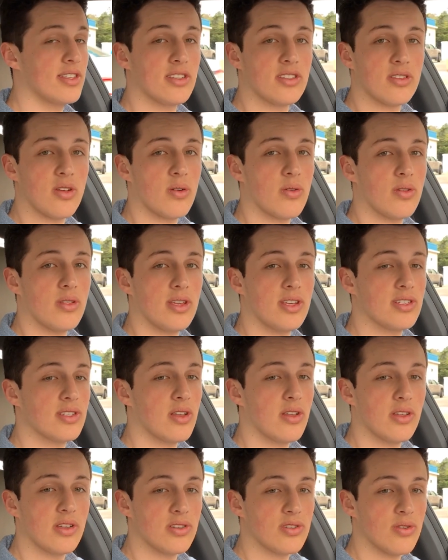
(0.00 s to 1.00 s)
totally
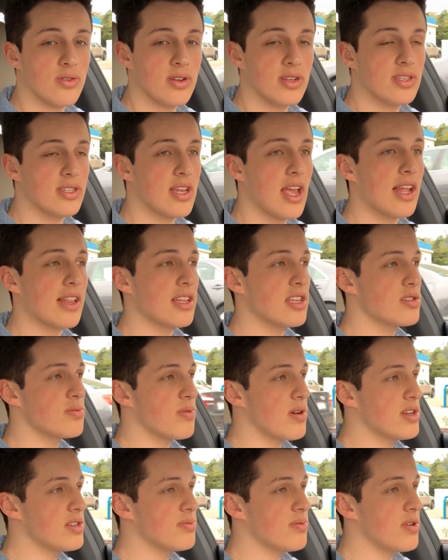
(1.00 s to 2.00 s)
solid choice at this
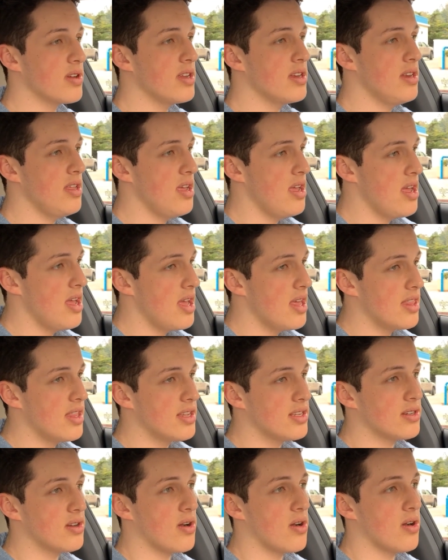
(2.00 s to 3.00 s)
price point.
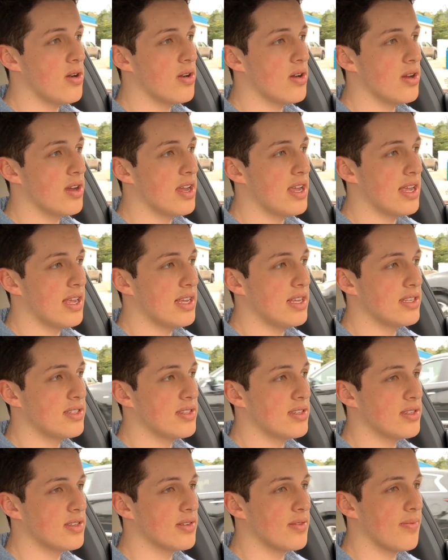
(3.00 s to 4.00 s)
This car
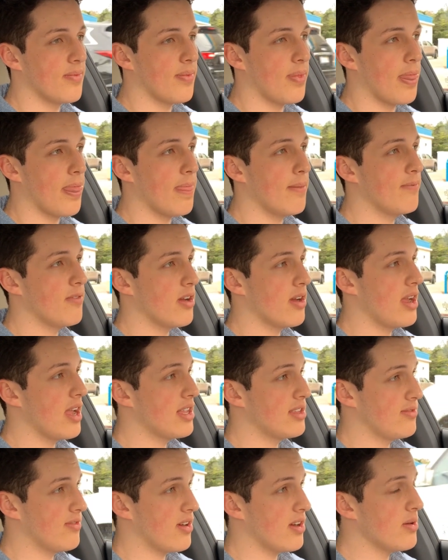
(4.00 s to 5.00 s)
is
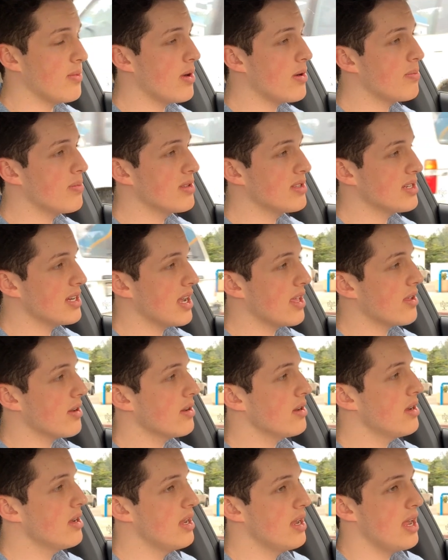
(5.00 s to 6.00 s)
very well put
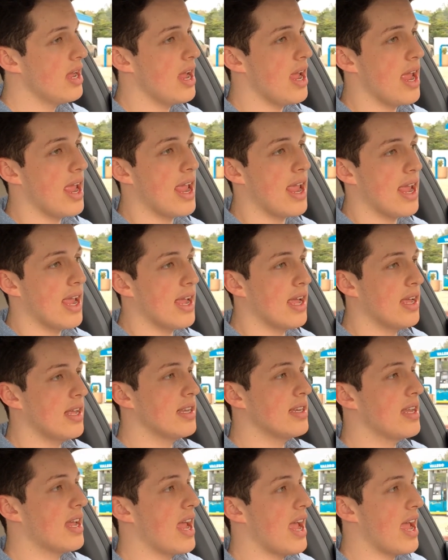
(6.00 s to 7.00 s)
together
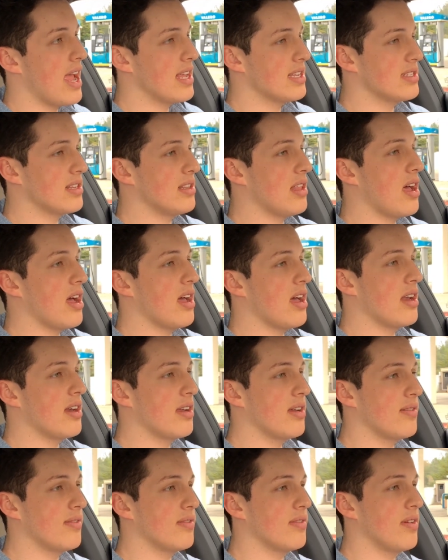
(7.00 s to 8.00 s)
and has a lot
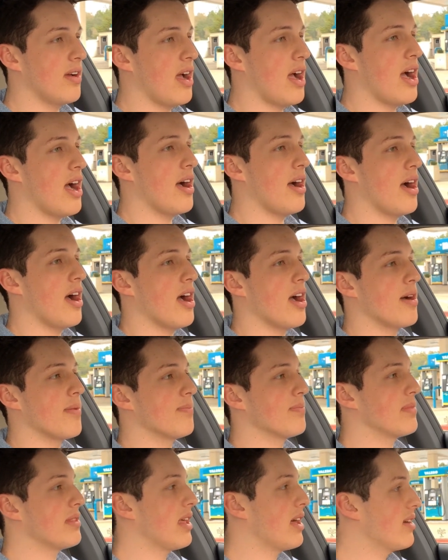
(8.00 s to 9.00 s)
of
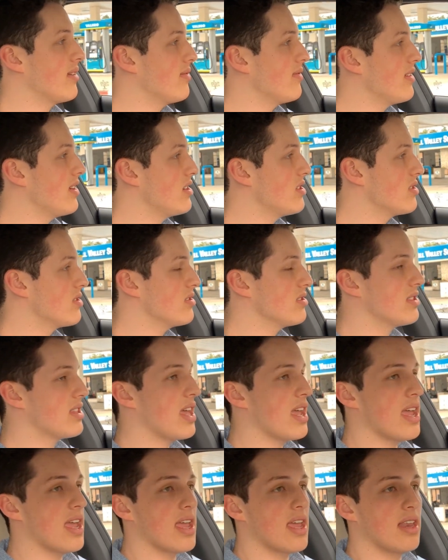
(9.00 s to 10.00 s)
features
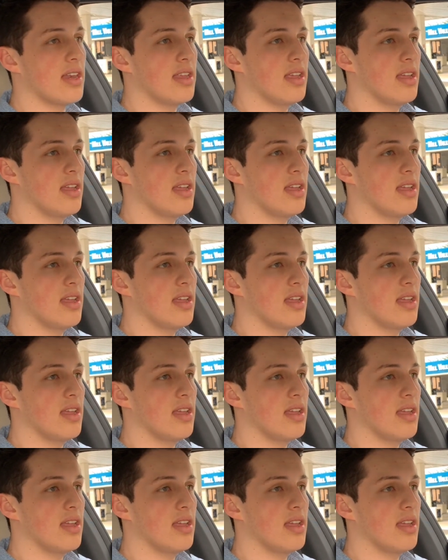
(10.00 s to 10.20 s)
that